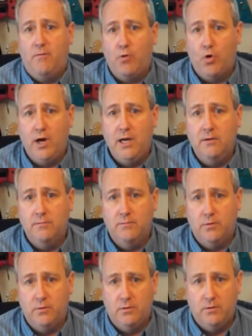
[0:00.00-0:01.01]
free
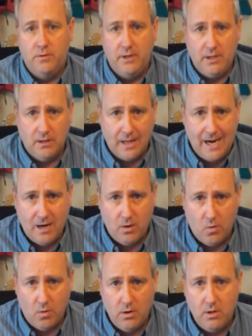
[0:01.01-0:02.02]
for the
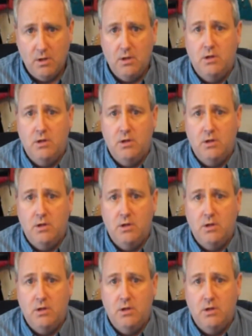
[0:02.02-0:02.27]
landlord